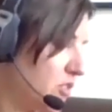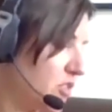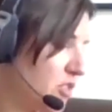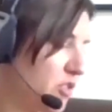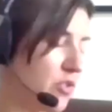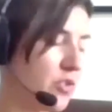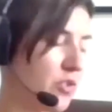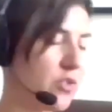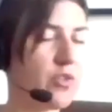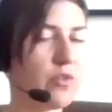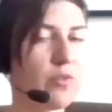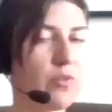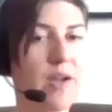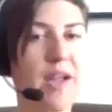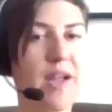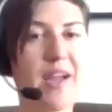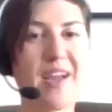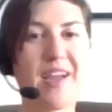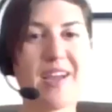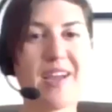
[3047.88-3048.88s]
2,
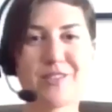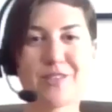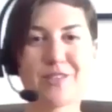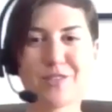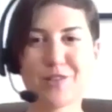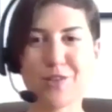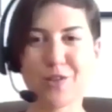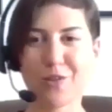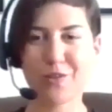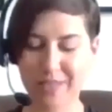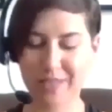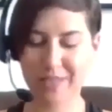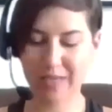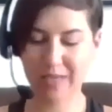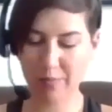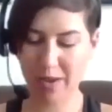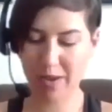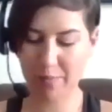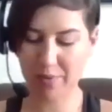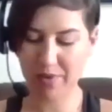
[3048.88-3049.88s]
and slowly come
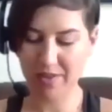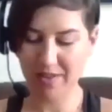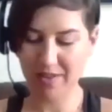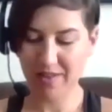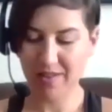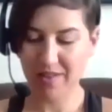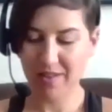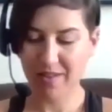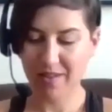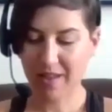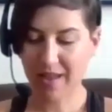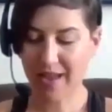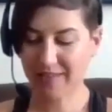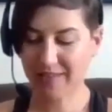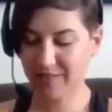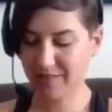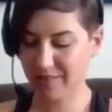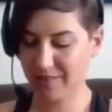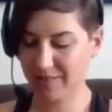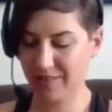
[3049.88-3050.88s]
up.
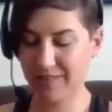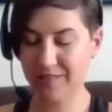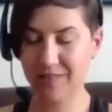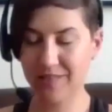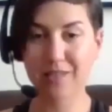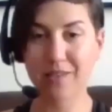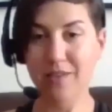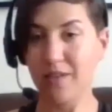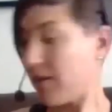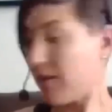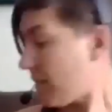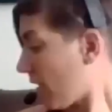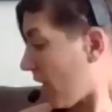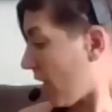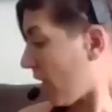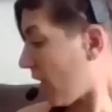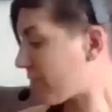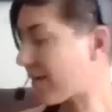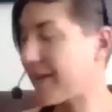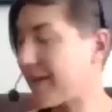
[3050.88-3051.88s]
Excellent.
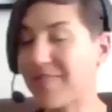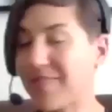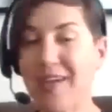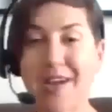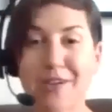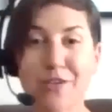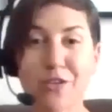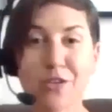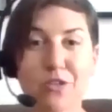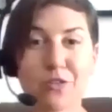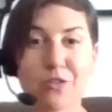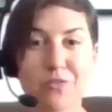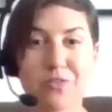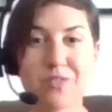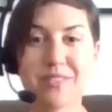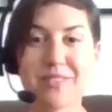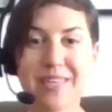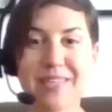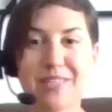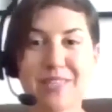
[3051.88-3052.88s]
All right, that
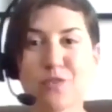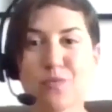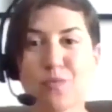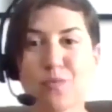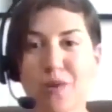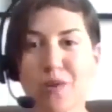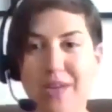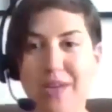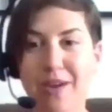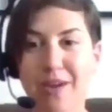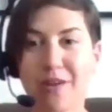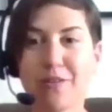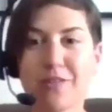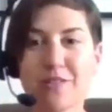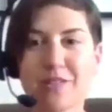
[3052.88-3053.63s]
concludes today's workout.